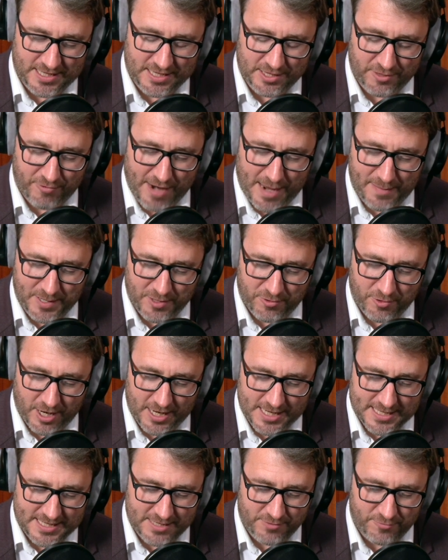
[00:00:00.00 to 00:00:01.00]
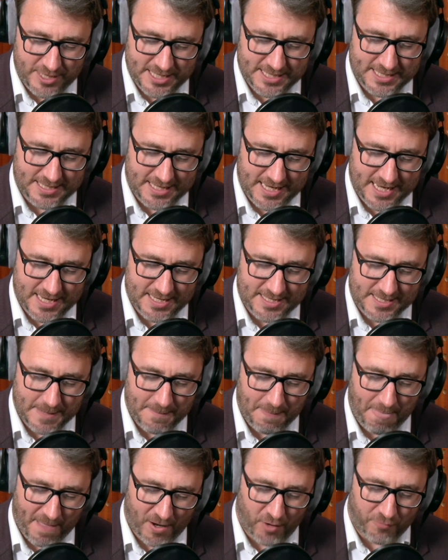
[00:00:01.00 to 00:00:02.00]
and the rapid rise in recent years
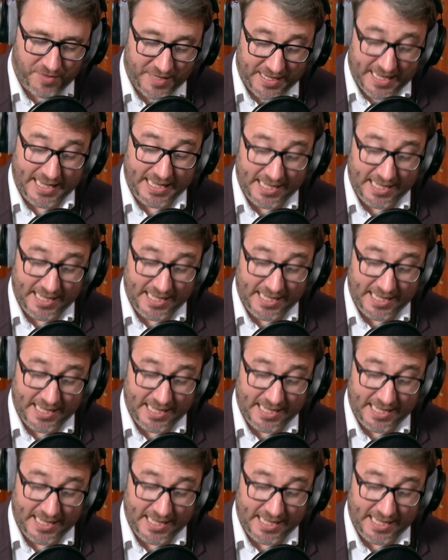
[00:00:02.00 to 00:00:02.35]
of the gig